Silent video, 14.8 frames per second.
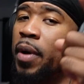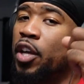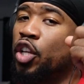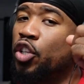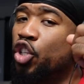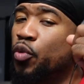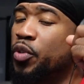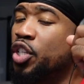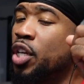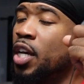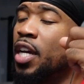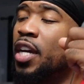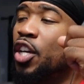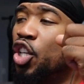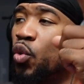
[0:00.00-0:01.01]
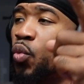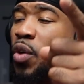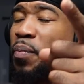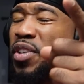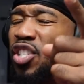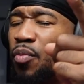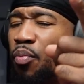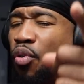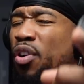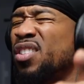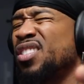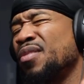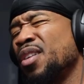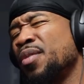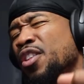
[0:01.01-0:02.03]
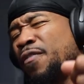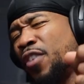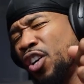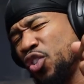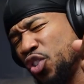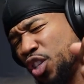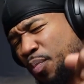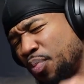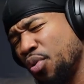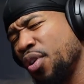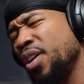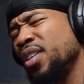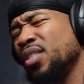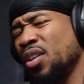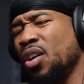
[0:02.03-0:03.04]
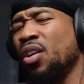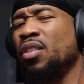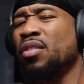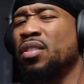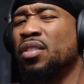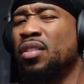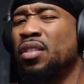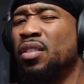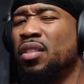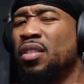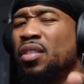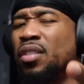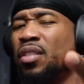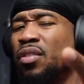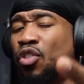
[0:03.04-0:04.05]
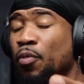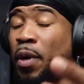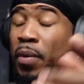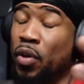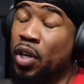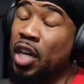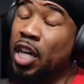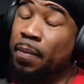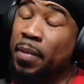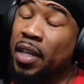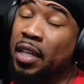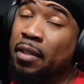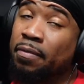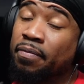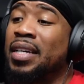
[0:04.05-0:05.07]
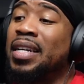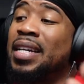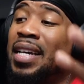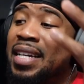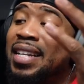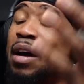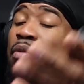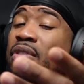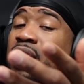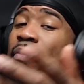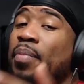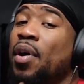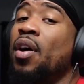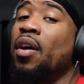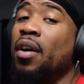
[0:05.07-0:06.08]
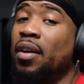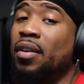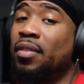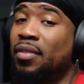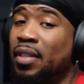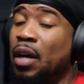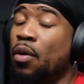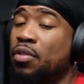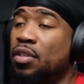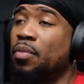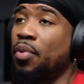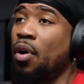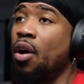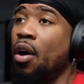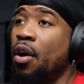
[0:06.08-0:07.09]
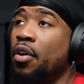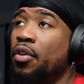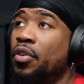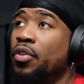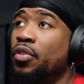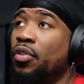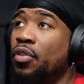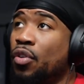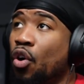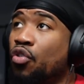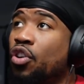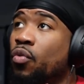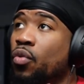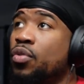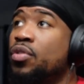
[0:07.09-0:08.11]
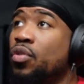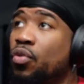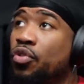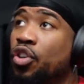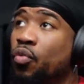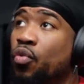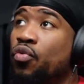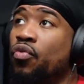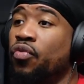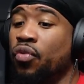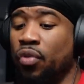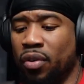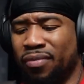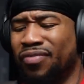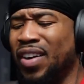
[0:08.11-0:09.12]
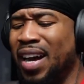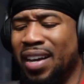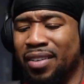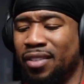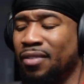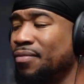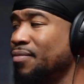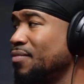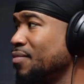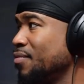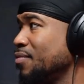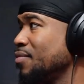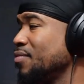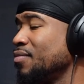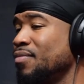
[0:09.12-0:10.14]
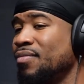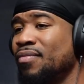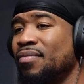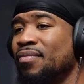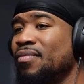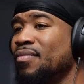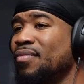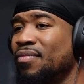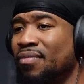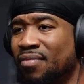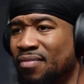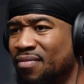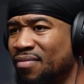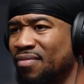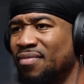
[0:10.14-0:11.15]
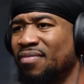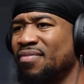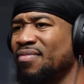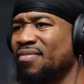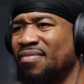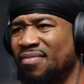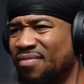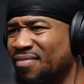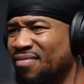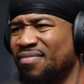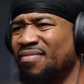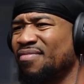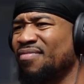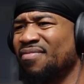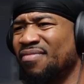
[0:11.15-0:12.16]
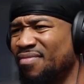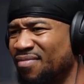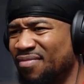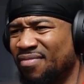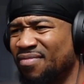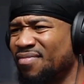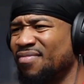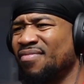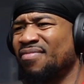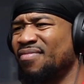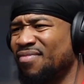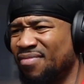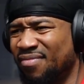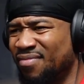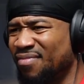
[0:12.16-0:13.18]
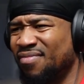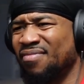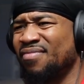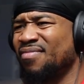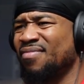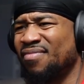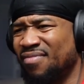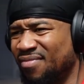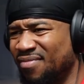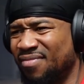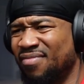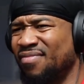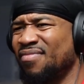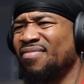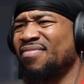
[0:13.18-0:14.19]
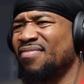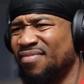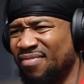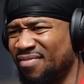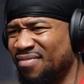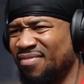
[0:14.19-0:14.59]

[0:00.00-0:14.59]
about. You be you wouldn't be supporting some of the motherfuckers you're supporting, dog. Or maybe you could be. That was a bar. That was a bar. Know your roots and who you're rooting for. Fire. Intelligent movement and root thus far. Hope you don't mind that I do. Not like I needed